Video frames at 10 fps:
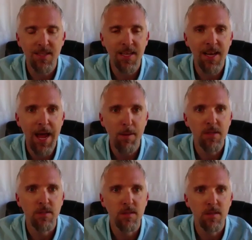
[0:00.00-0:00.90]
it
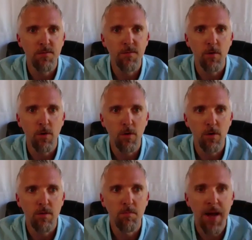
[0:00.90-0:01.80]
happens for
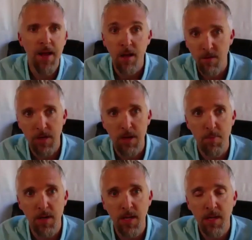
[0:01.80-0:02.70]
my other
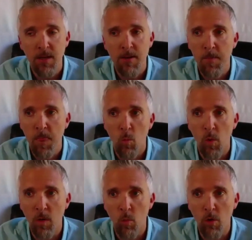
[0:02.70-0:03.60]
company
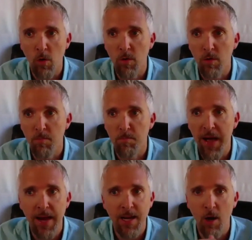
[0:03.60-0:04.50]
when we're
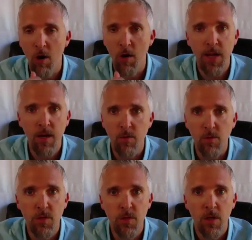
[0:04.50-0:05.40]
buying
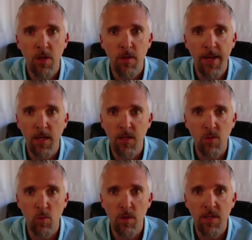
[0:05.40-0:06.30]
REOs.
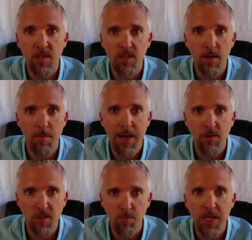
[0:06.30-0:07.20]
Because it's about
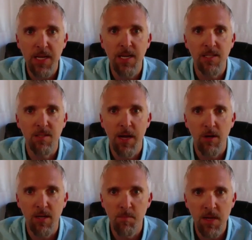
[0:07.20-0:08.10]
speed, it's about
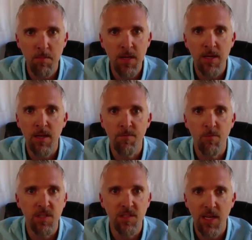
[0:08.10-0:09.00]
commitment. If
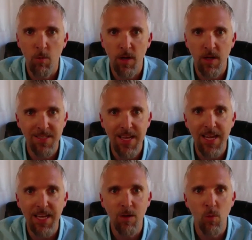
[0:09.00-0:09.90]
we say we're going to
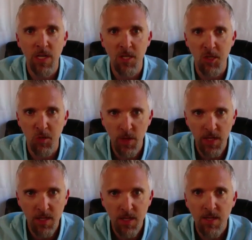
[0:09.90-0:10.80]
take it, we do
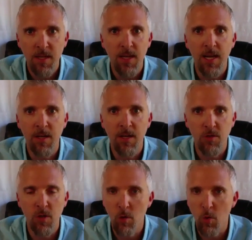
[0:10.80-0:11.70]
it, and
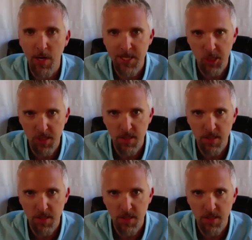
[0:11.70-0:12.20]
there's no question.